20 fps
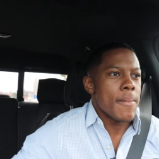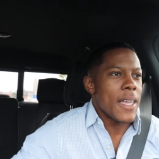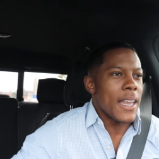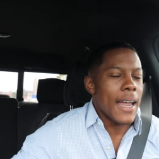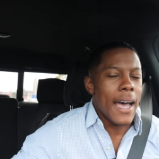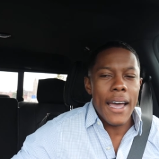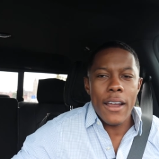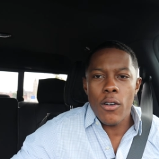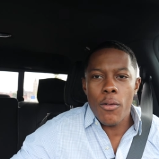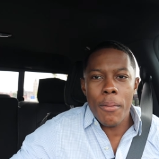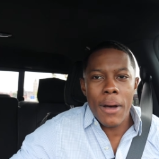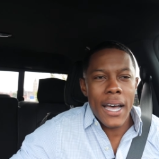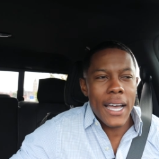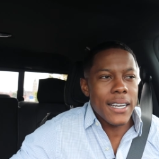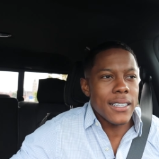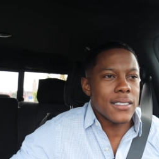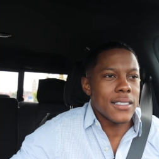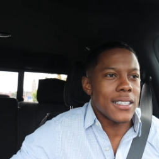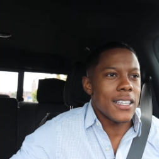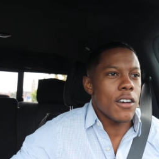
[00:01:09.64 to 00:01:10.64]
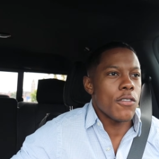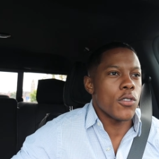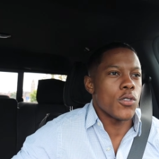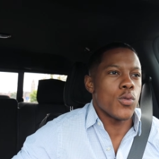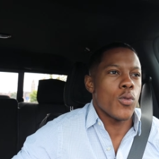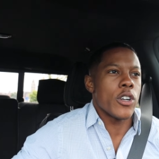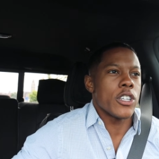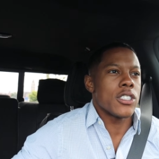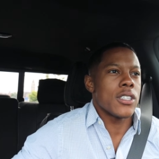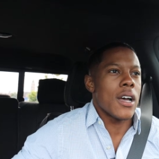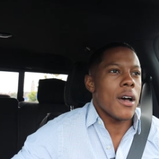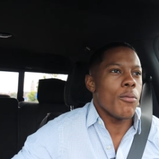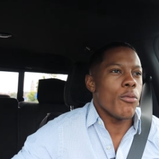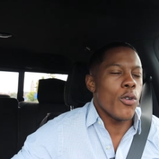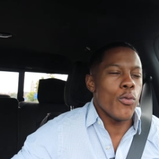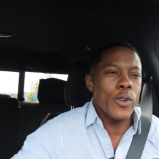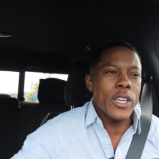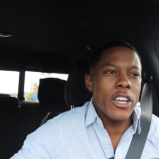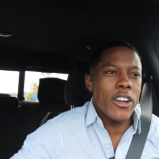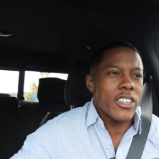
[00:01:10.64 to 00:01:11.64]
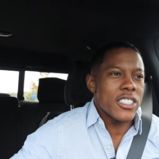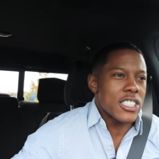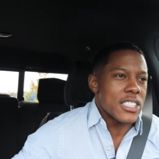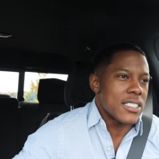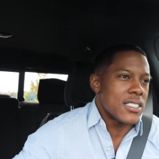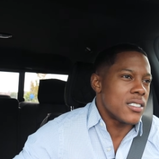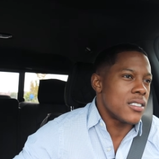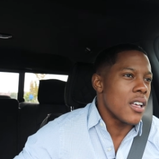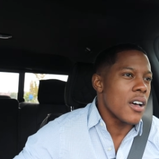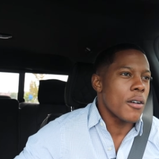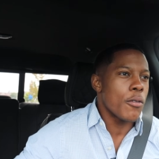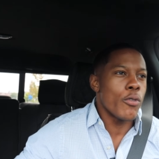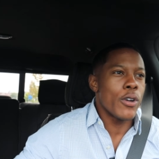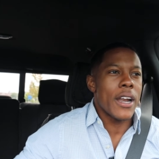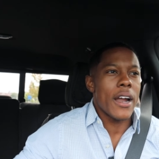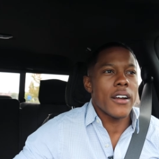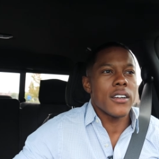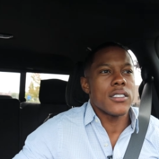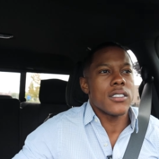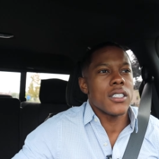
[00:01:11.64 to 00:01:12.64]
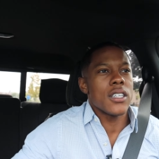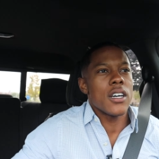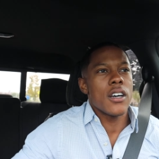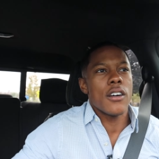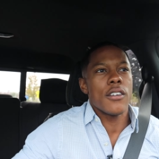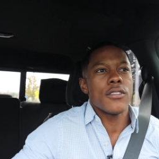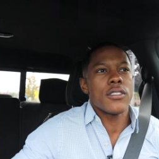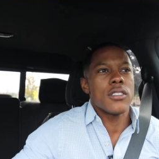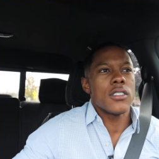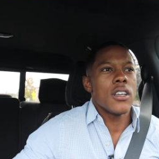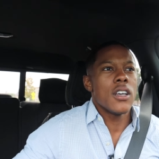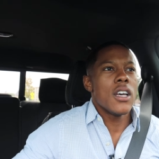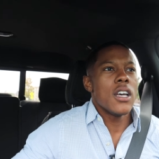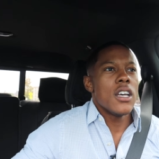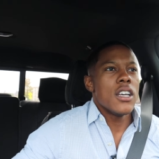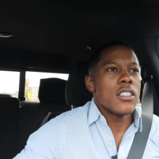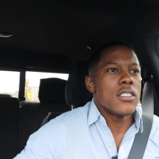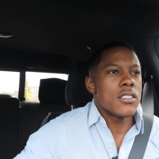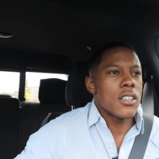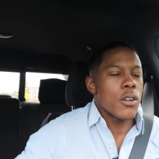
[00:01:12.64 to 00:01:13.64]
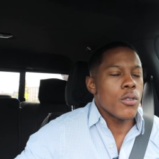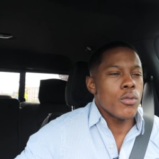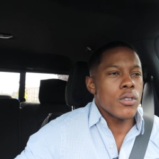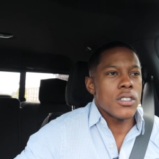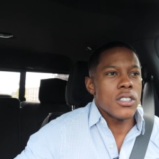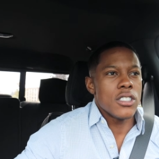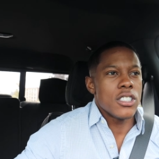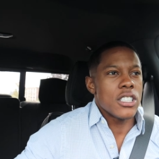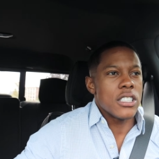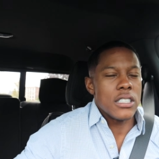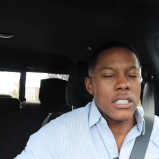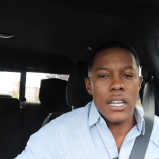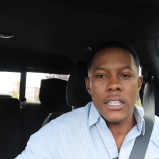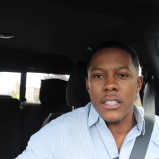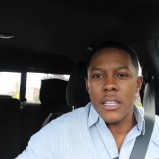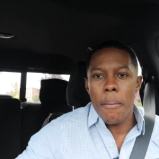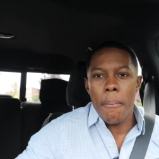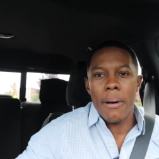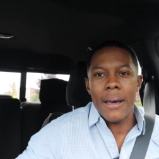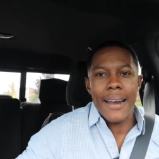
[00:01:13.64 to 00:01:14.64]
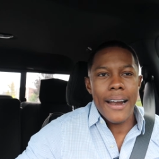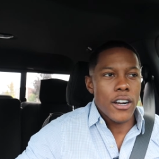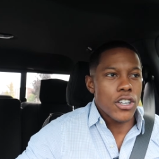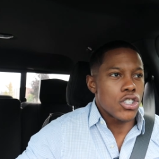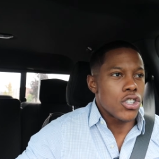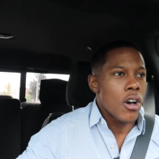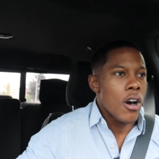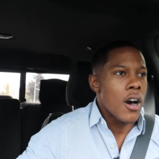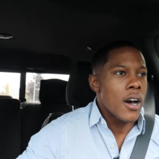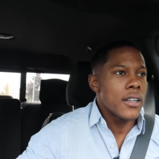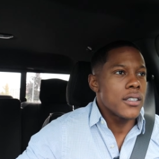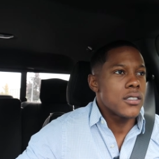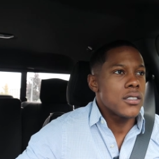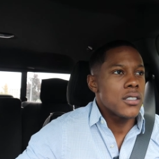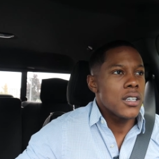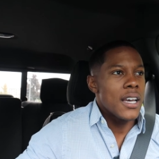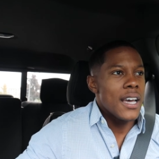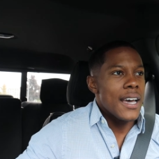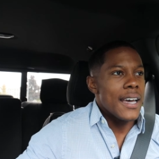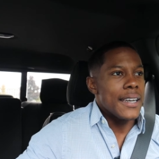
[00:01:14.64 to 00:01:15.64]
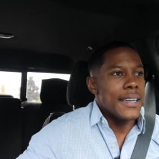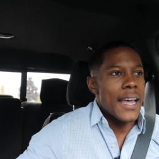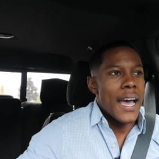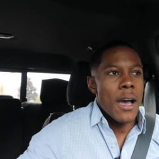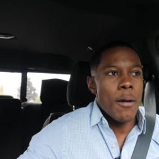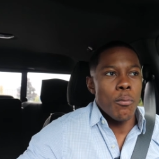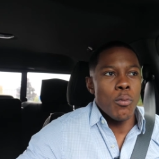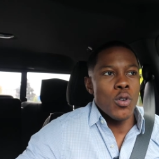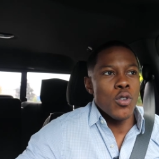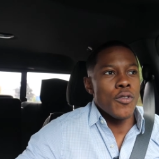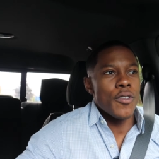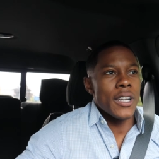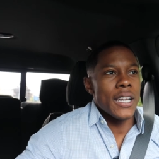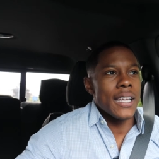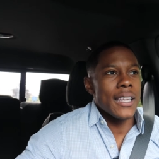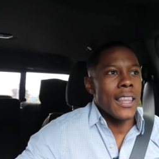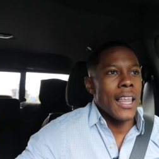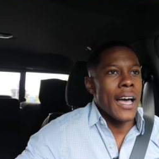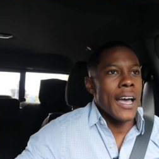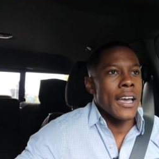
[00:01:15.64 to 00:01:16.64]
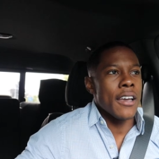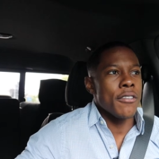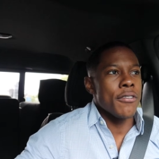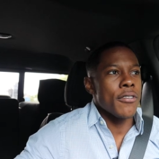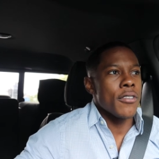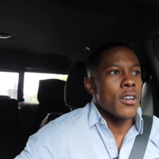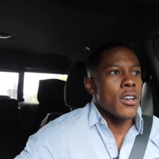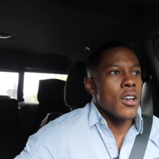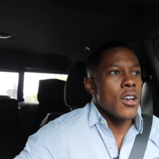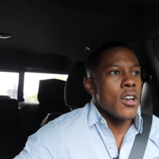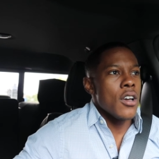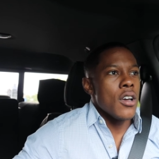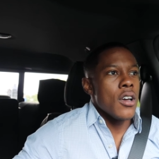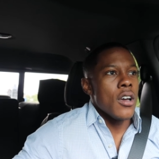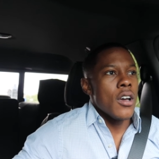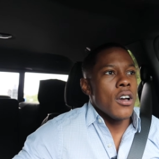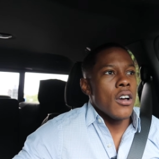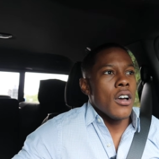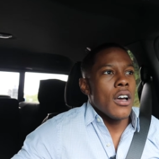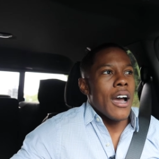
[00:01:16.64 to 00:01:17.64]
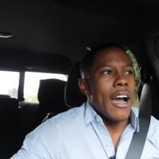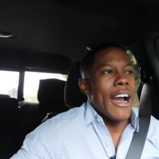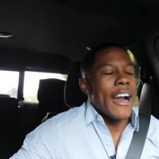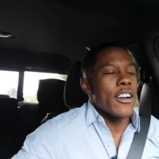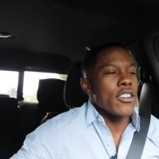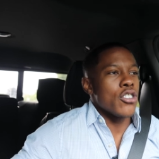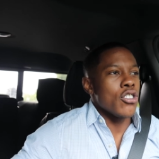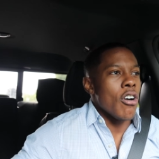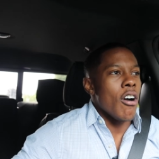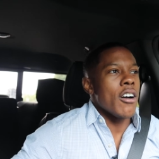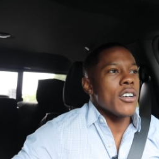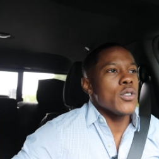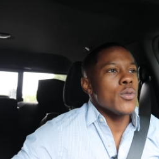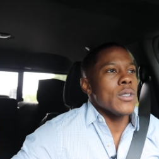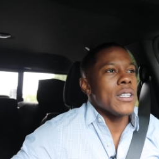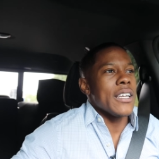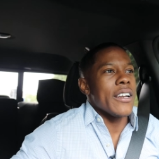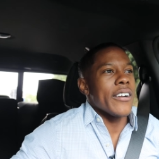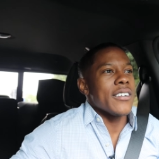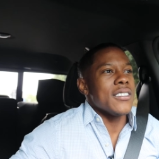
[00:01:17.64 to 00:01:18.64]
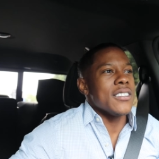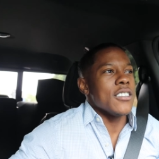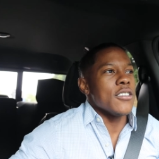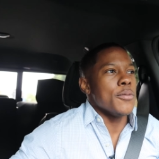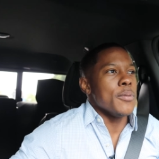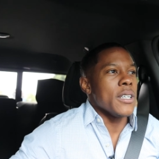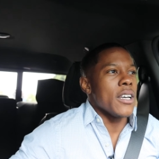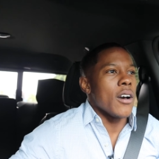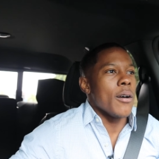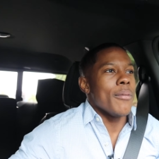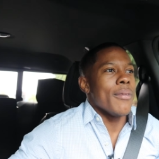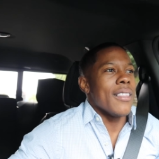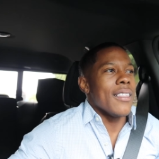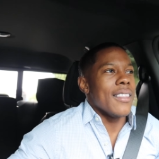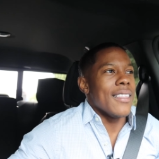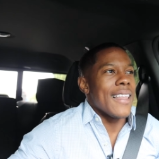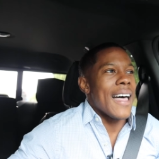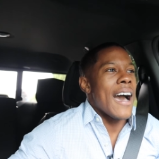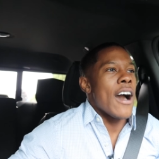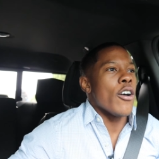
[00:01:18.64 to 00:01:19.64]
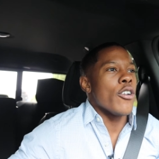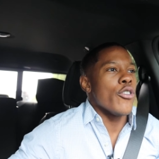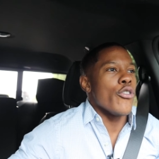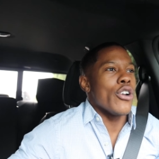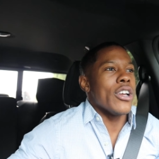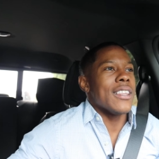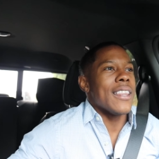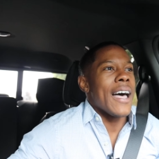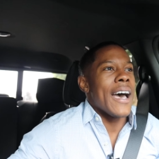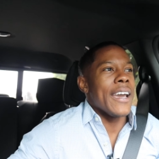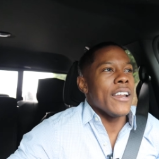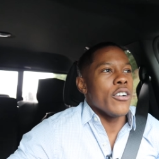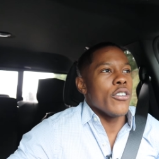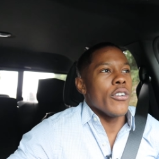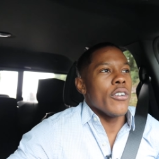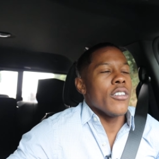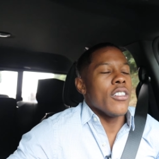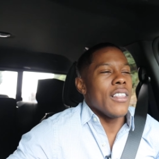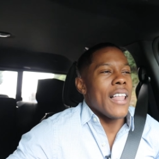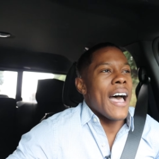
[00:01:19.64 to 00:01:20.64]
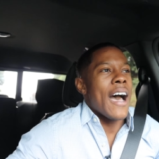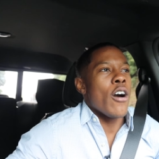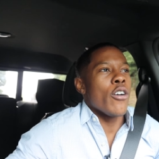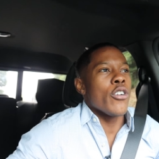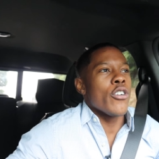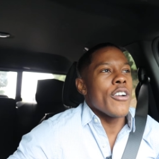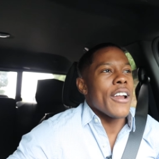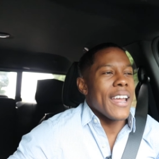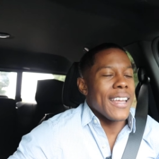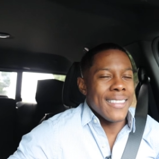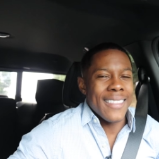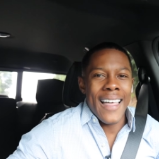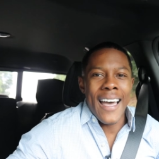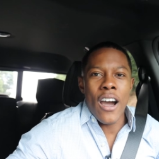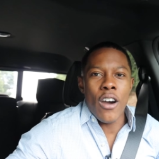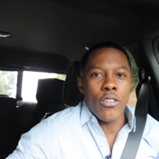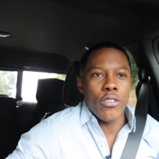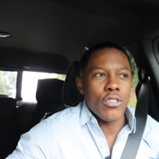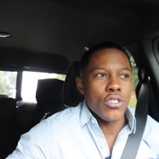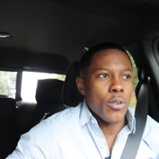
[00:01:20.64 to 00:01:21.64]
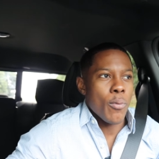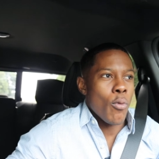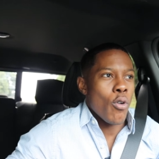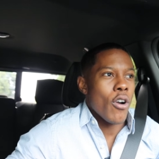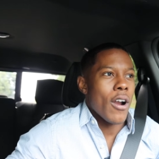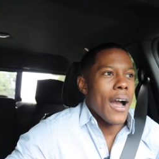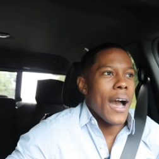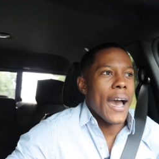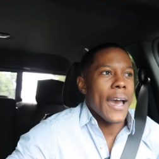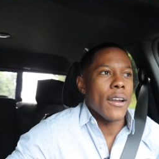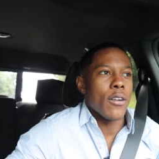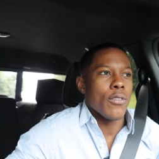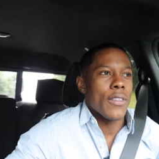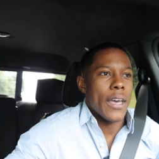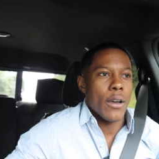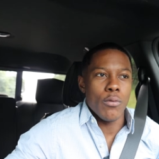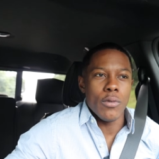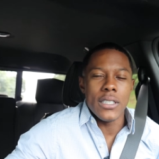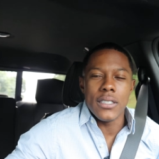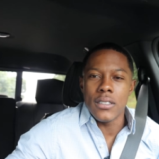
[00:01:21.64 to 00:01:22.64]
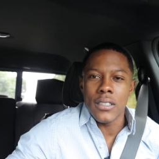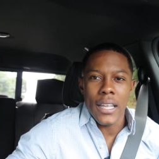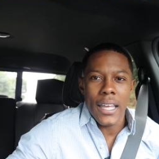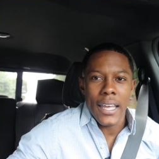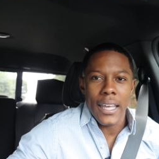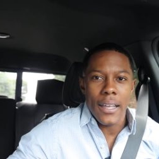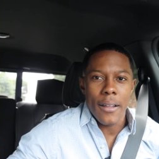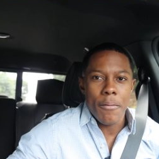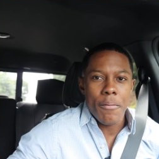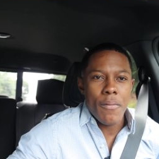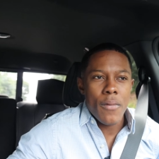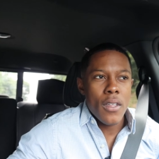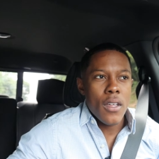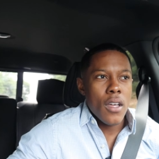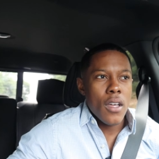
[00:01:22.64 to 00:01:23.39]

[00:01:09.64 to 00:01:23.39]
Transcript: An idle mind is the devil's workshop. When we are just stuck with ourselves, stuck with just nothing but our thoughts, not moving in life, our thoughts within ourselves become louder and lighter, louder and louder the more idle that we stand.